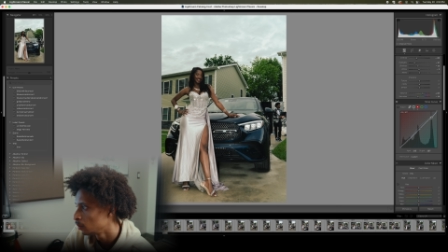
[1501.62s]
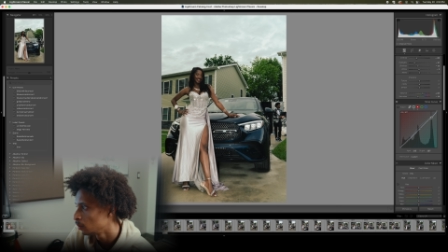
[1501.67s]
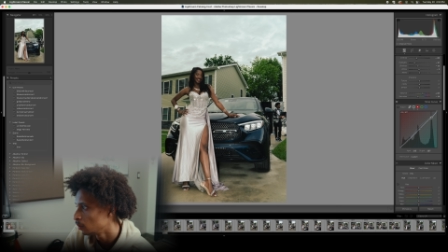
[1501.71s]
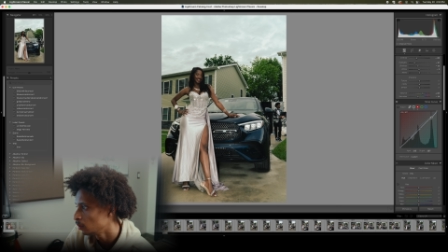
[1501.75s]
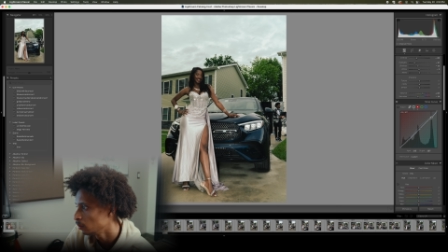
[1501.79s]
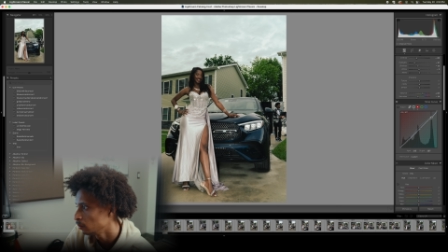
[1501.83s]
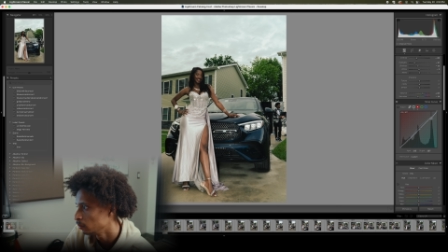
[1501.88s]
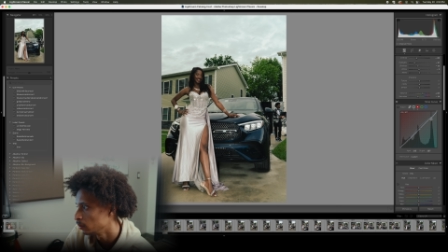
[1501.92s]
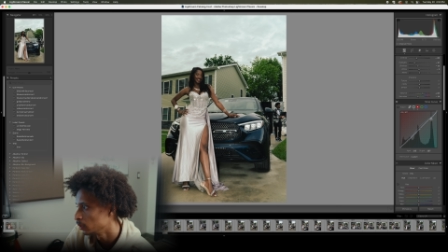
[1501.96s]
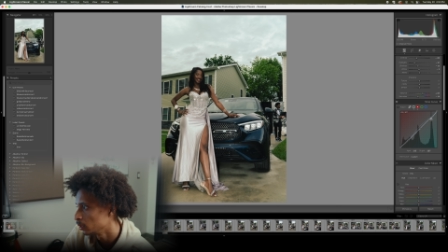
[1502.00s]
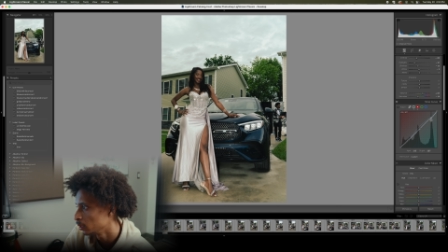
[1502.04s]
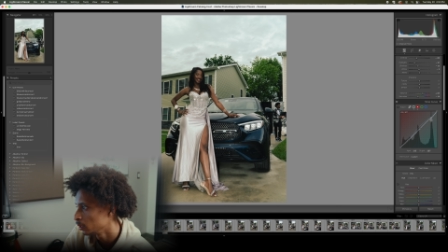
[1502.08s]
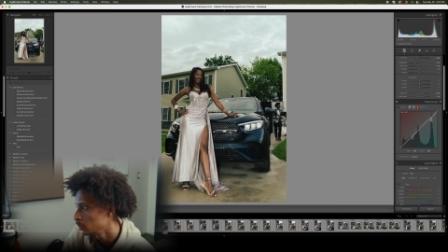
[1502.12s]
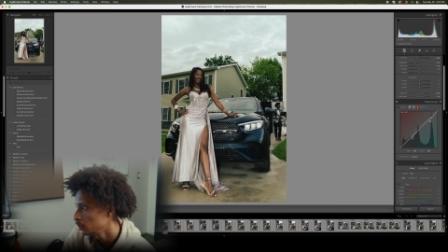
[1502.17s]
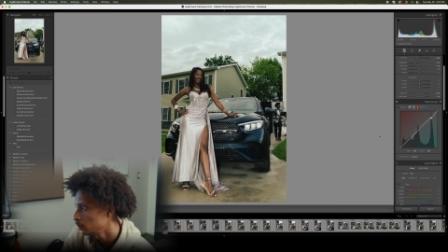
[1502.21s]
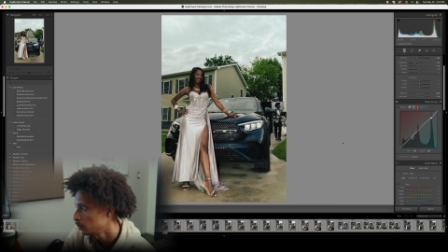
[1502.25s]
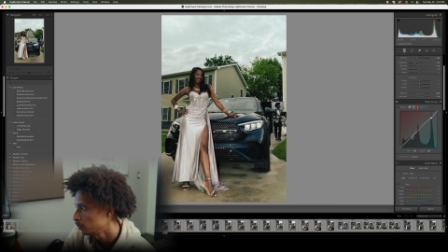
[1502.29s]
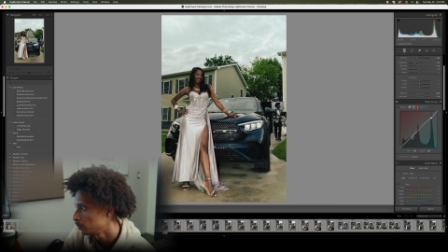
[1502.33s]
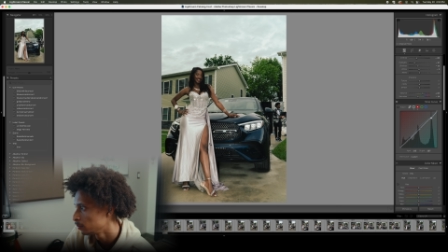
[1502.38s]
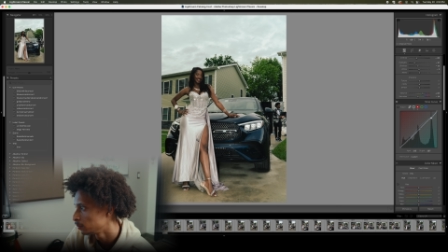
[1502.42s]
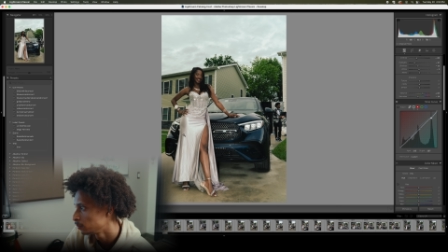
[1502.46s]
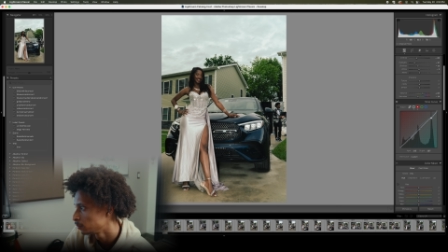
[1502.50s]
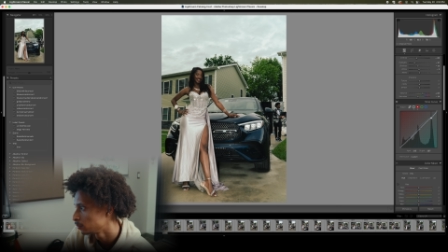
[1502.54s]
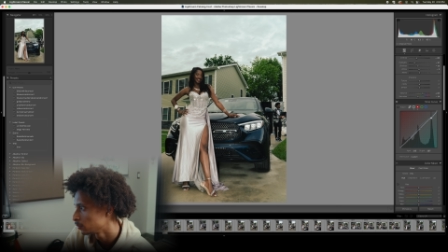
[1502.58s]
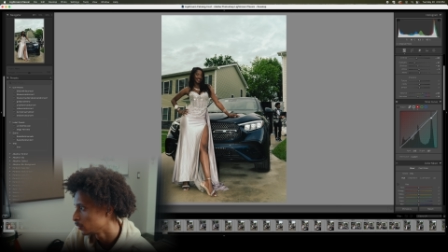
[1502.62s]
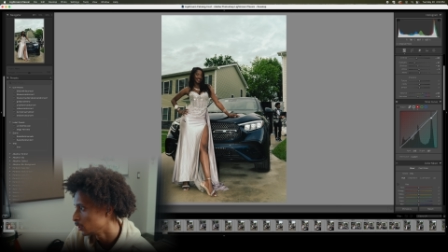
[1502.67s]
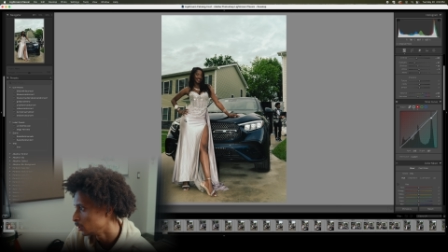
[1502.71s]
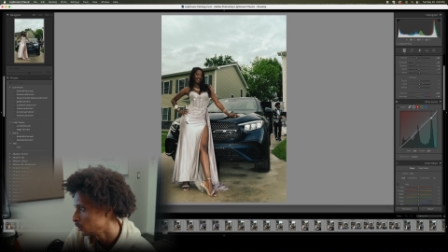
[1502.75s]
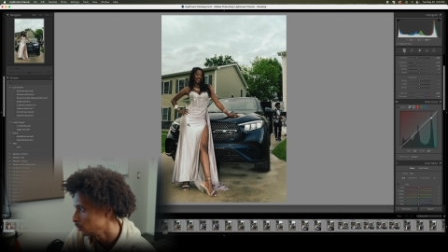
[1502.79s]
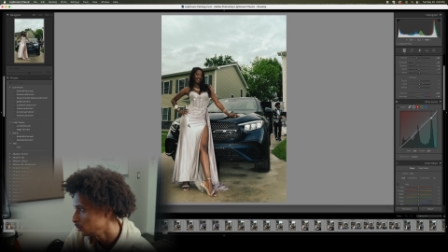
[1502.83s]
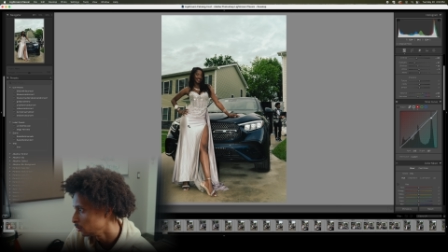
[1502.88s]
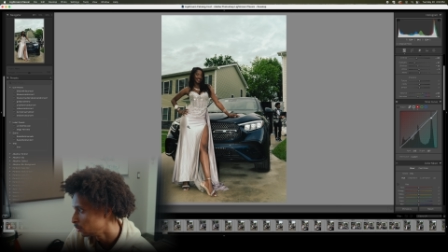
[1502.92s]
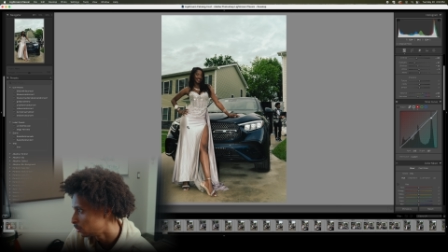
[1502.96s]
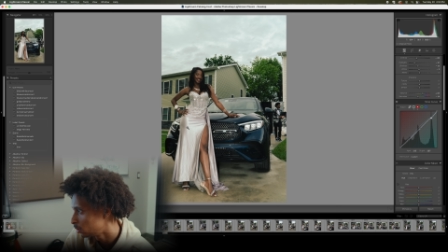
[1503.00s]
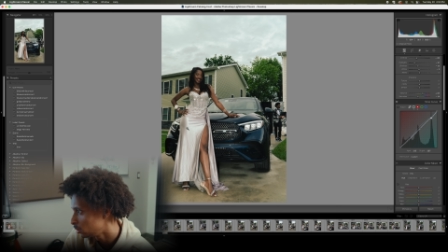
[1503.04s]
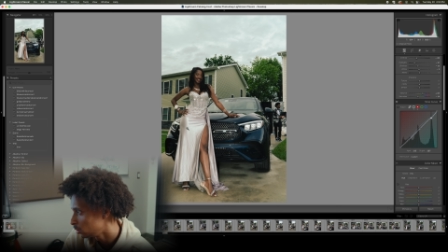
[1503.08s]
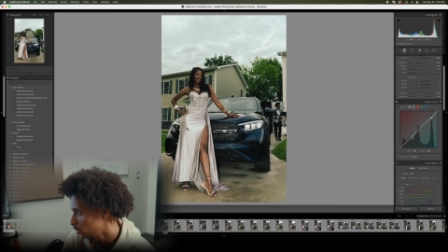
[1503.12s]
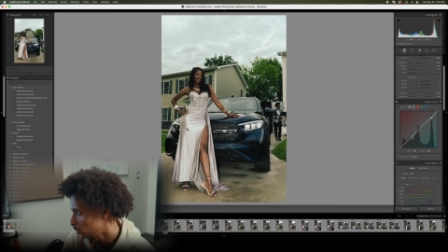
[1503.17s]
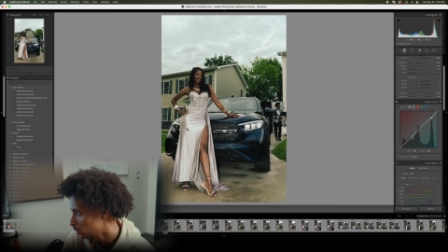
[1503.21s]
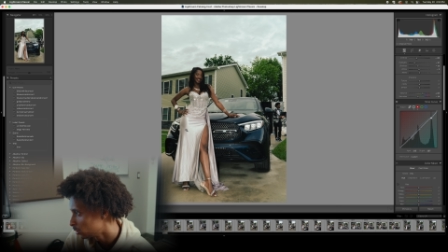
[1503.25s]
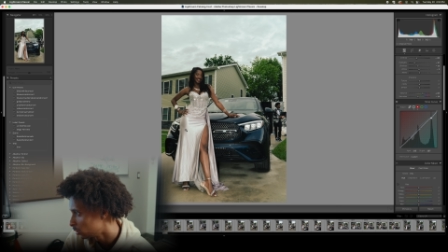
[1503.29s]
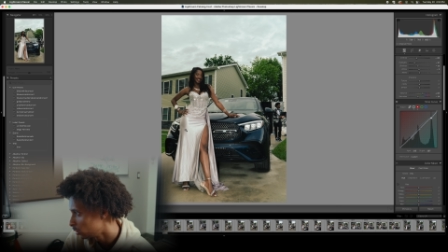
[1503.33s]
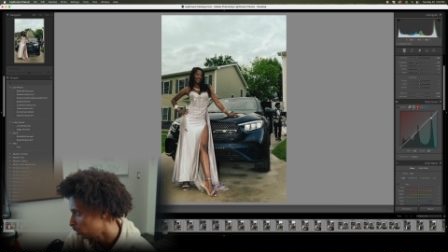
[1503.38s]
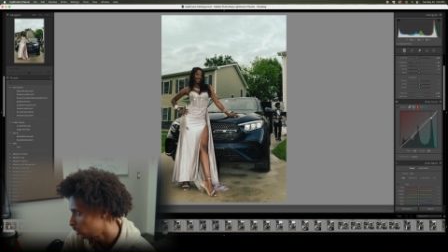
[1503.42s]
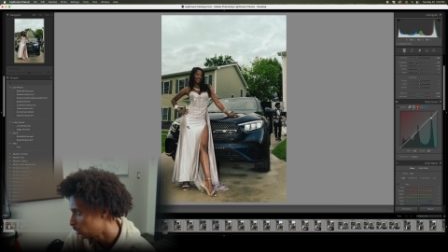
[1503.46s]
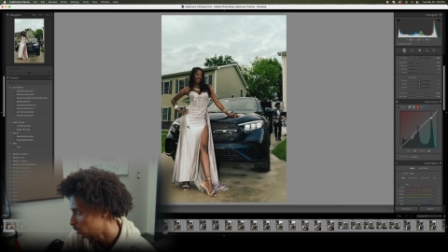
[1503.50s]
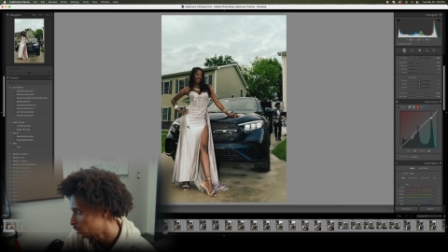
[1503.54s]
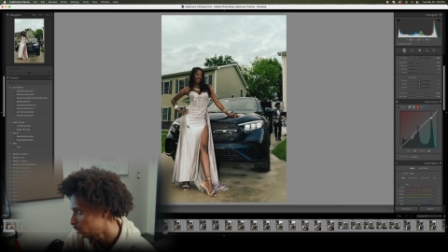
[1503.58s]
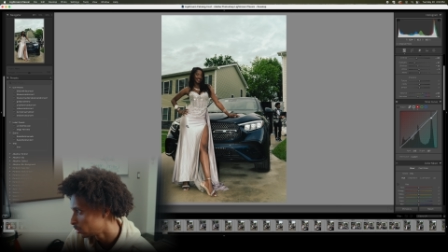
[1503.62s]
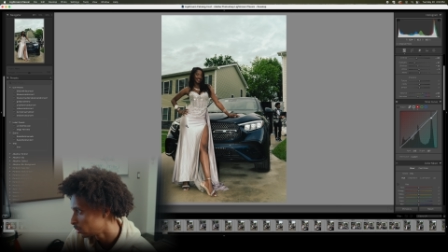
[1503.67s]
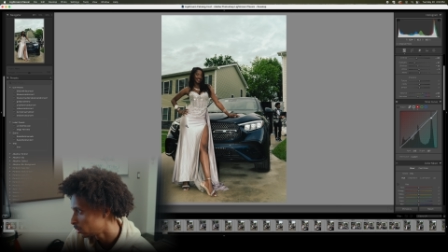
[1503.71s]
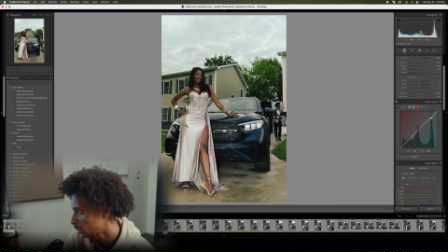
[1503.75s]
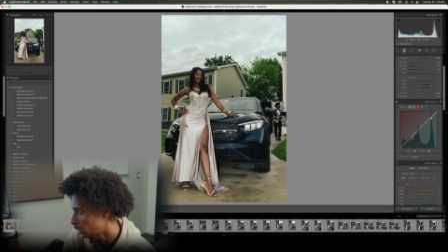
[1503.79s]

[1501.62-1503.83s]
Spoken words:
all right. And you see, like,